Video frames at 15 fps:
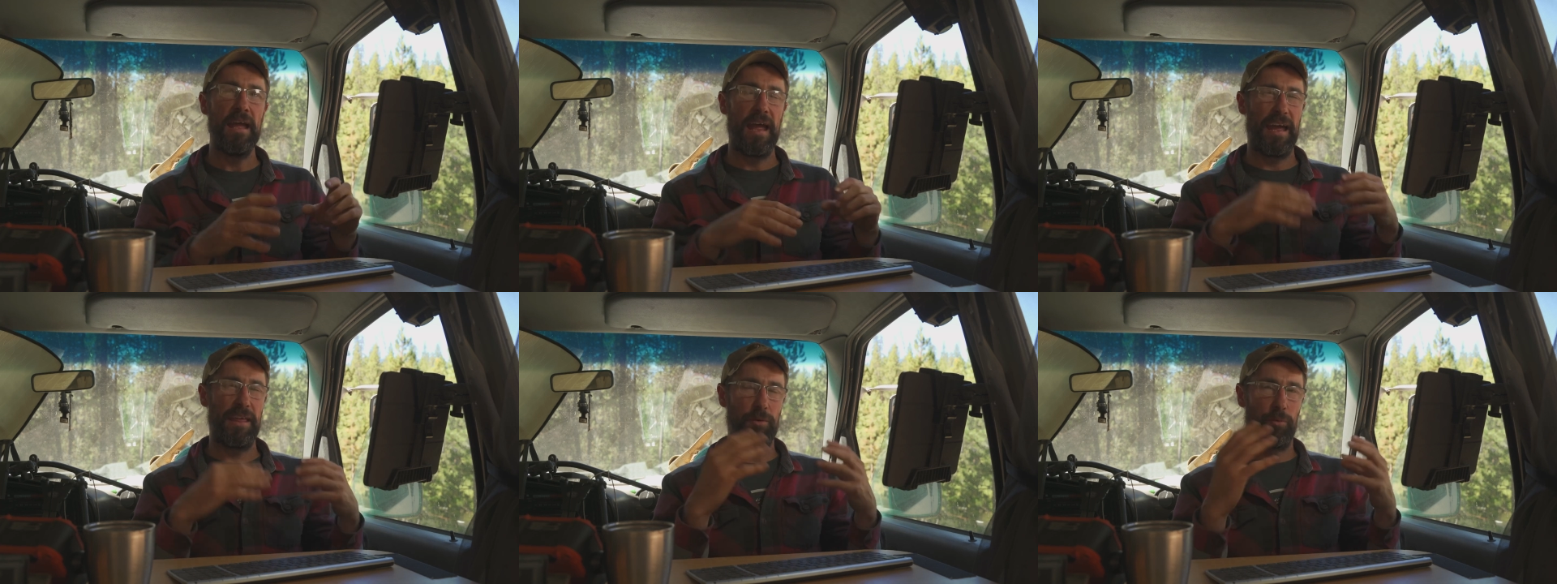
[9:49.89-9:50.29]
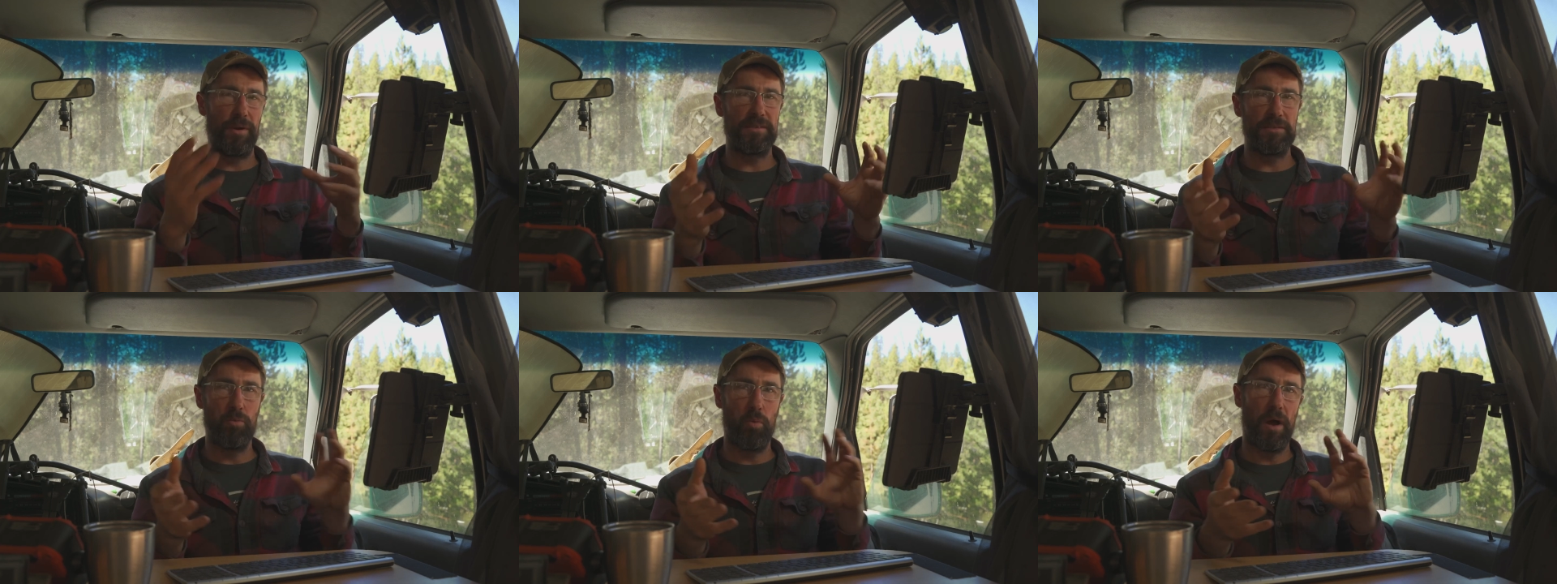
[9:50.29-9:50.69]
And the
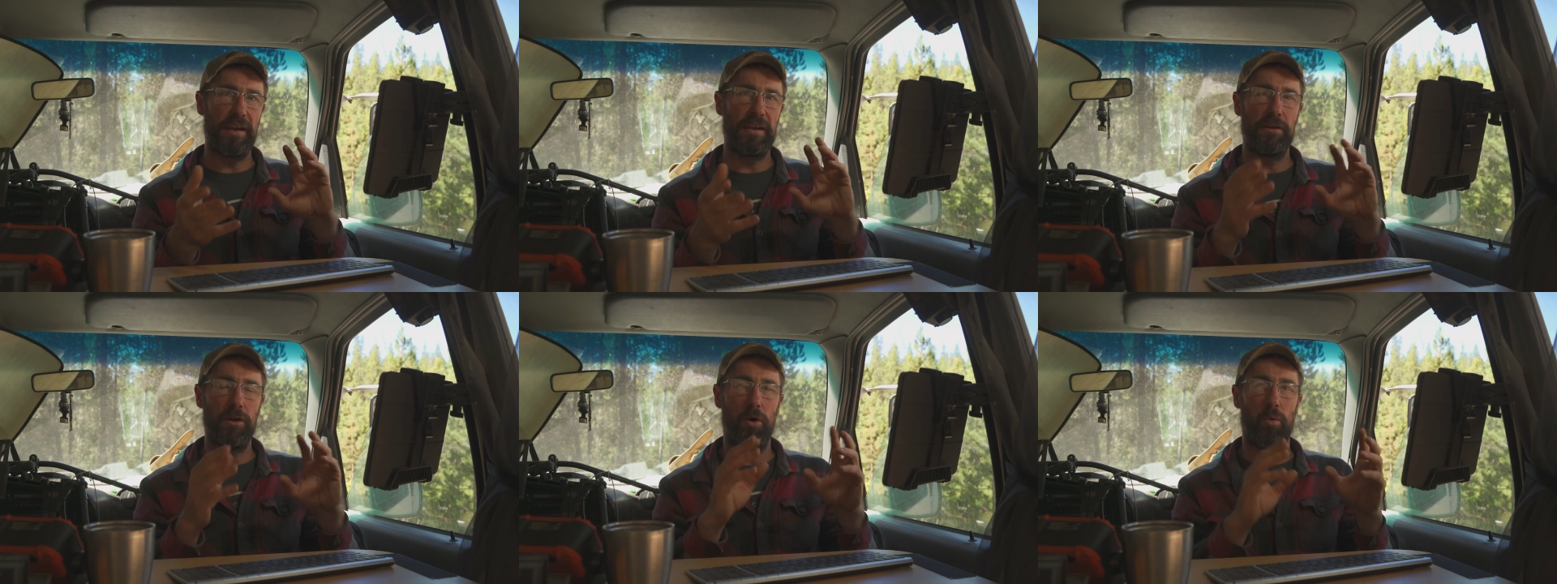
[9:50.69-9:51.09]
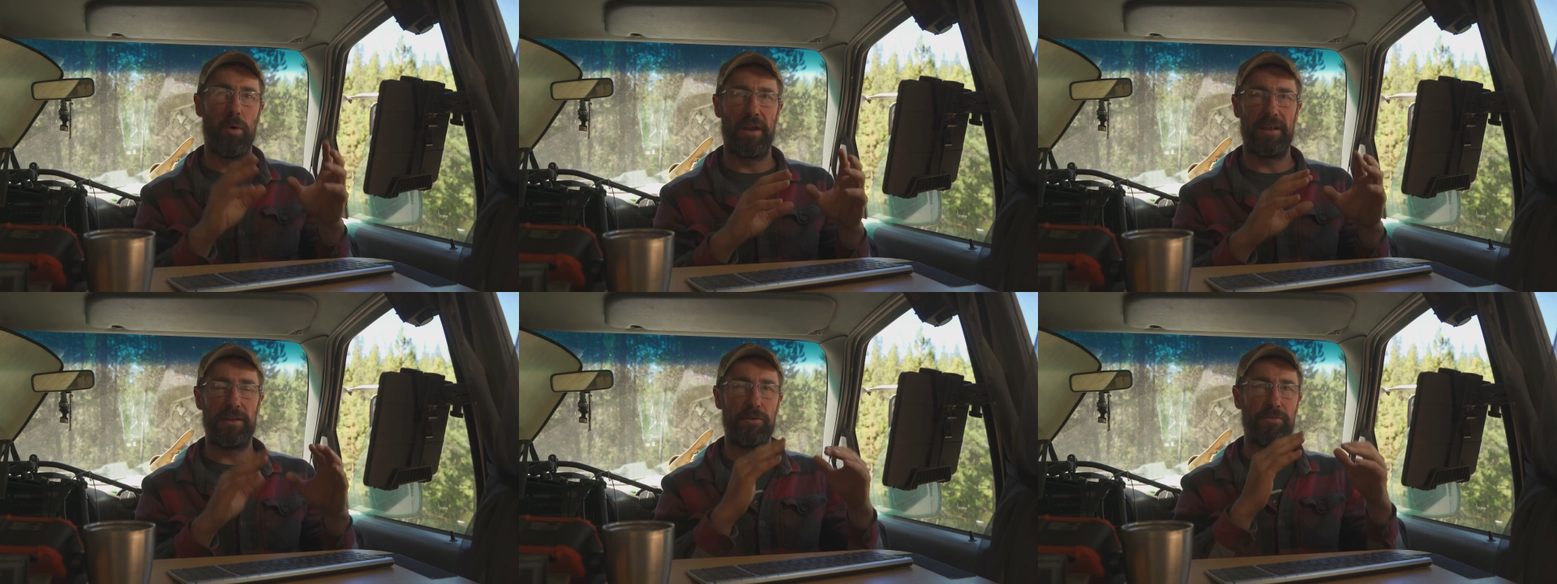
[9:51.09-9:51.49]
reason why you don't
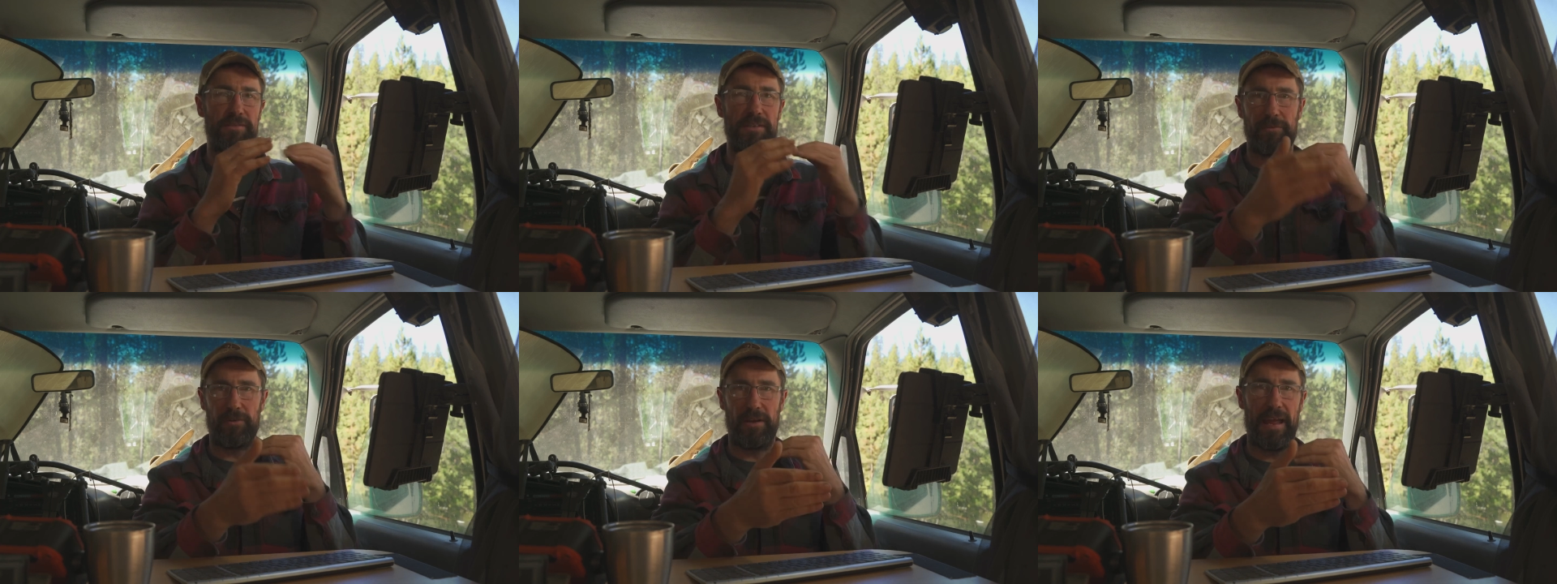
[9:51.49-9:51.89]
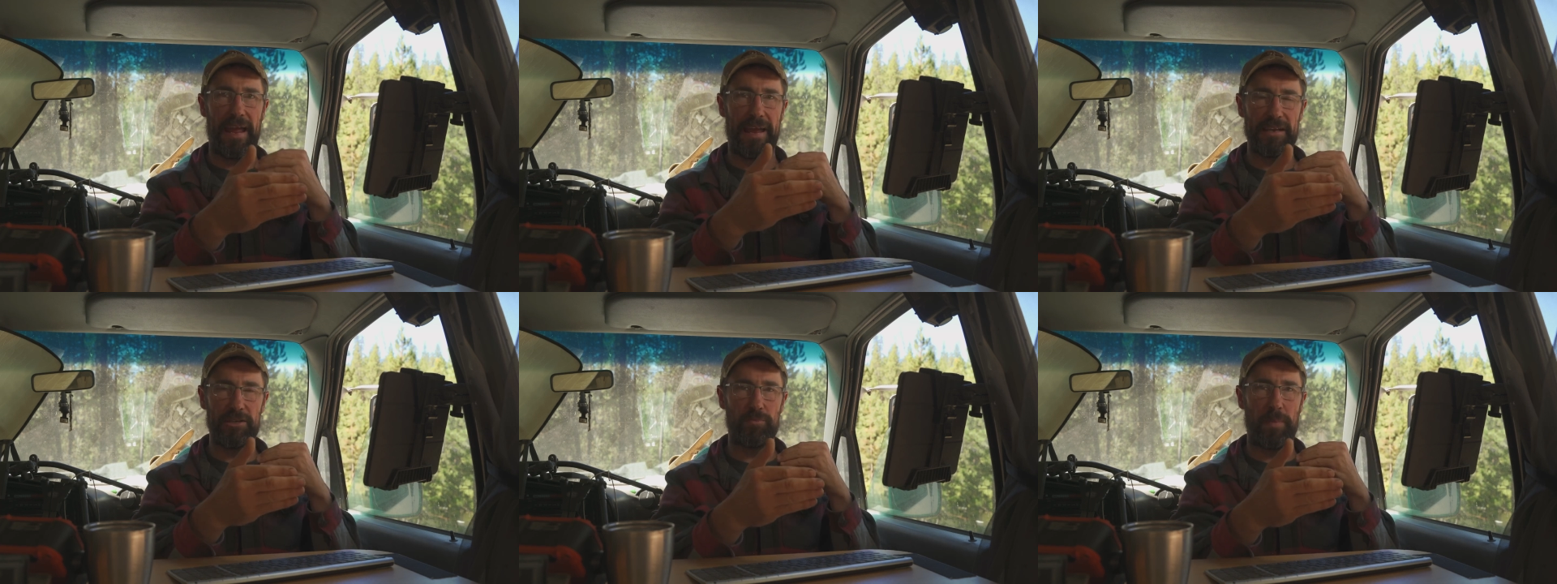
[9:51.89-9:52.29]
want to use different
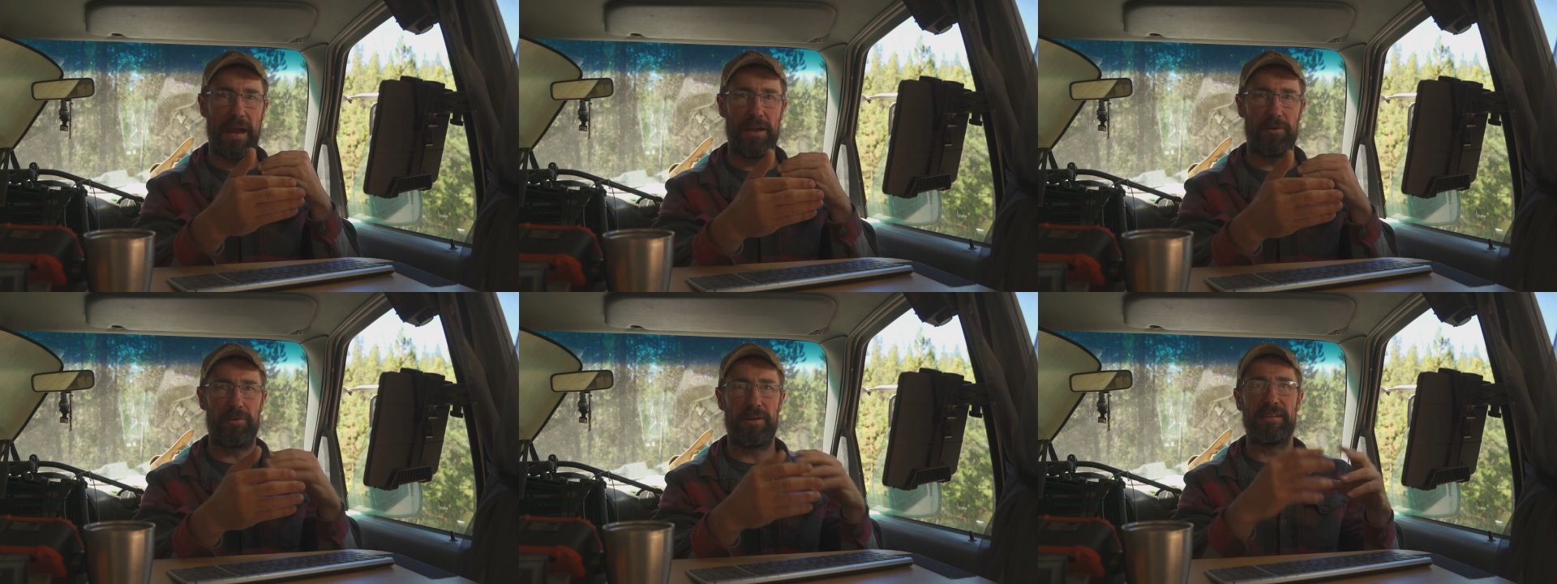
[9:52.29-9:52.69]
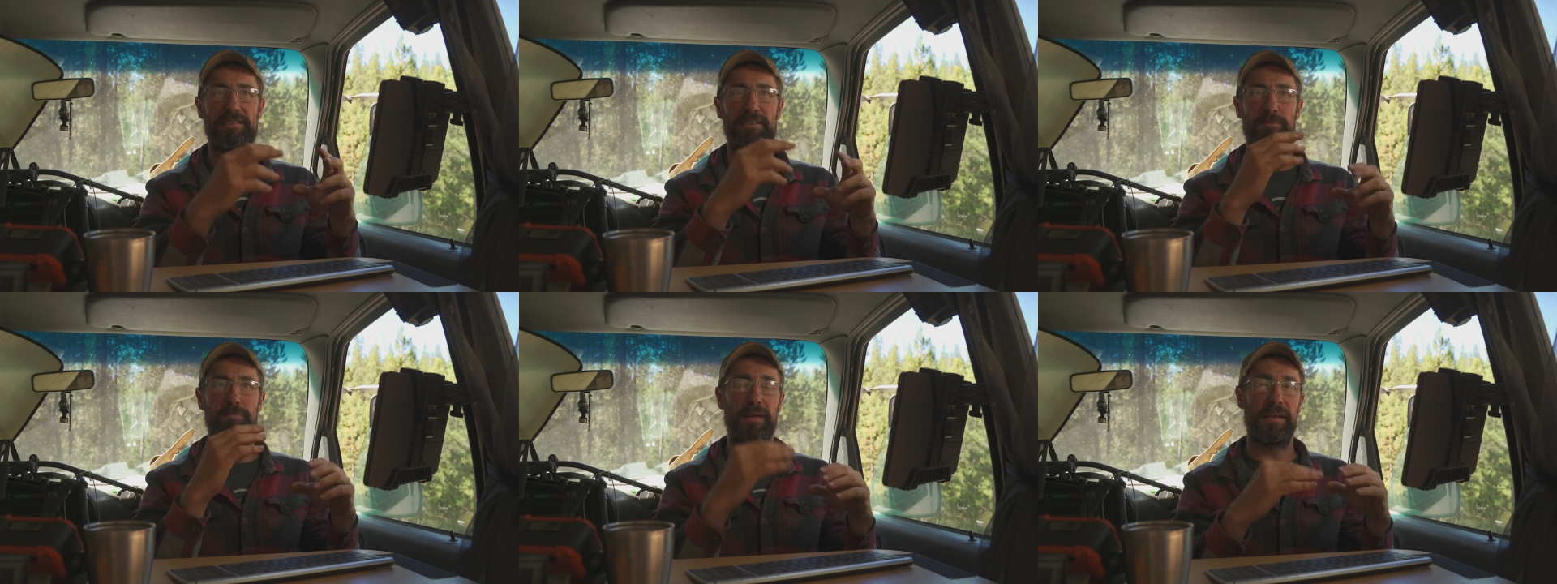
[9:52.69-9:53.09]
age batteries
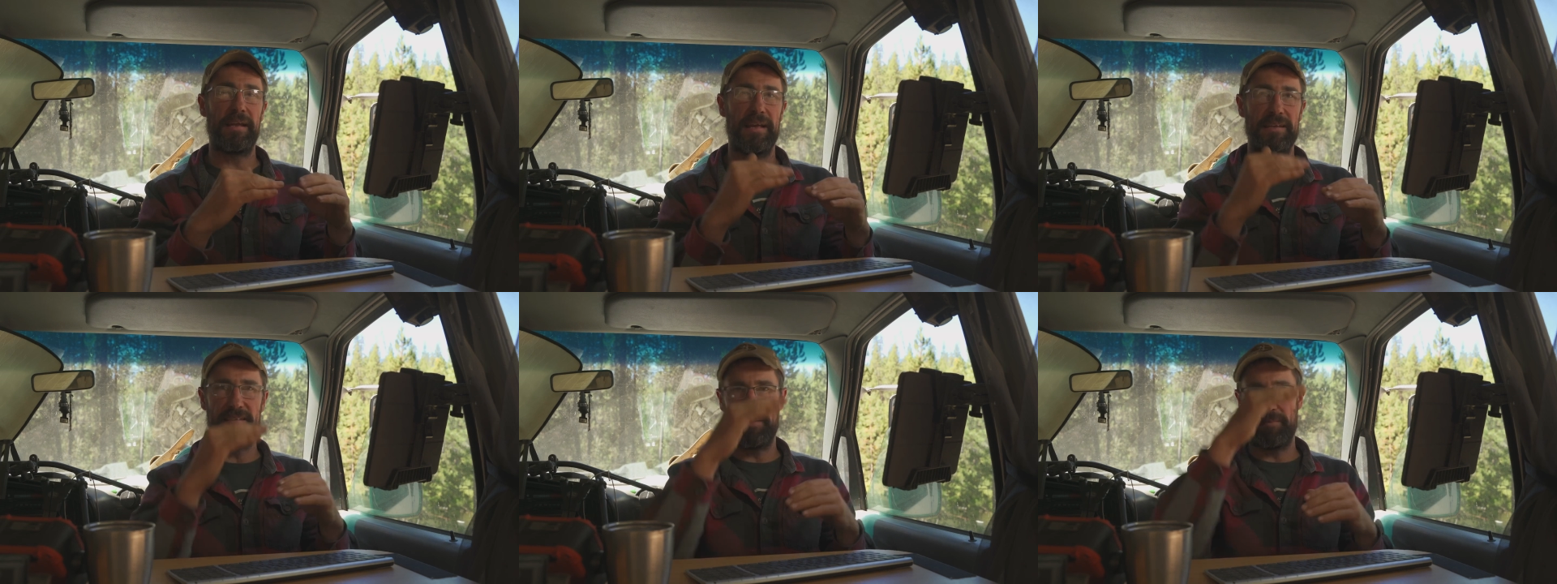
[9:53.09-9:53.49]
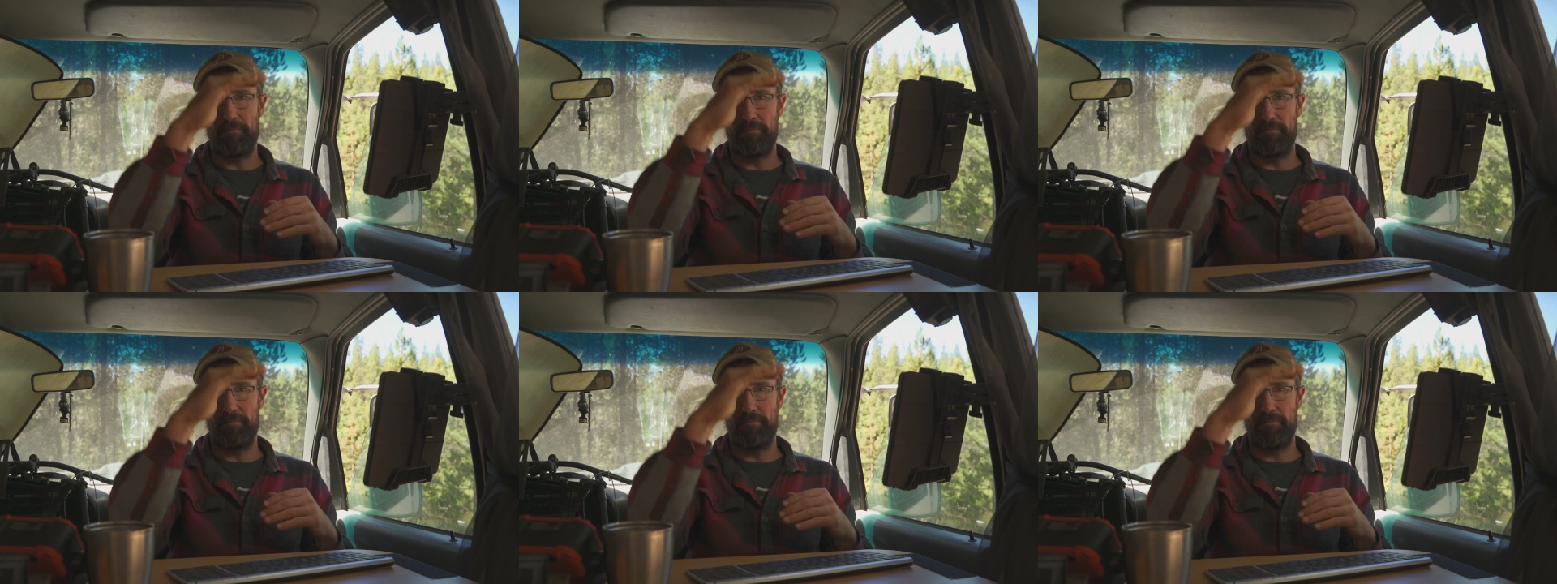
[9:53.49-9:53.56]
is because